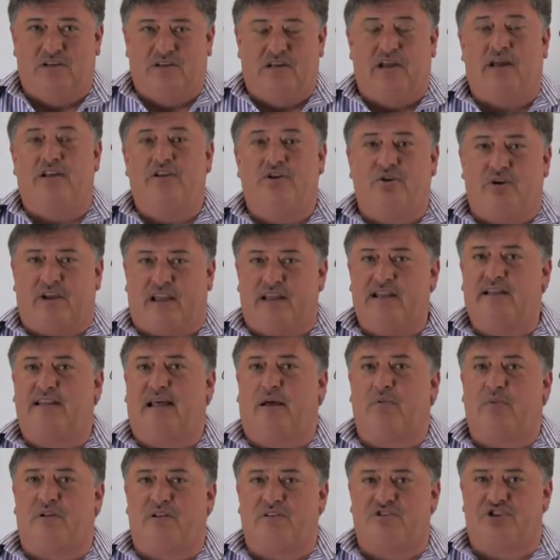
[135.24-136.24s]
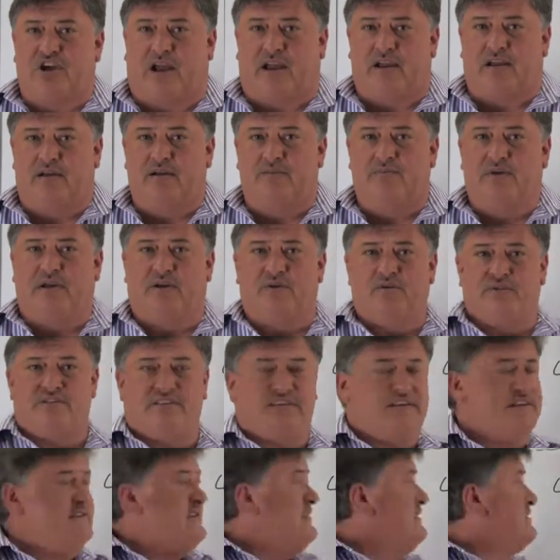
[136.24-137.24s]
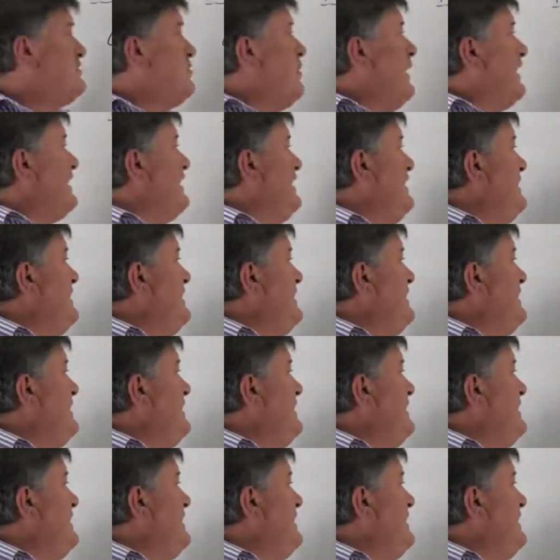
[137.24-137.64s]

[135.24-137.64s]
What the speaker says: And you can double check, because this is quite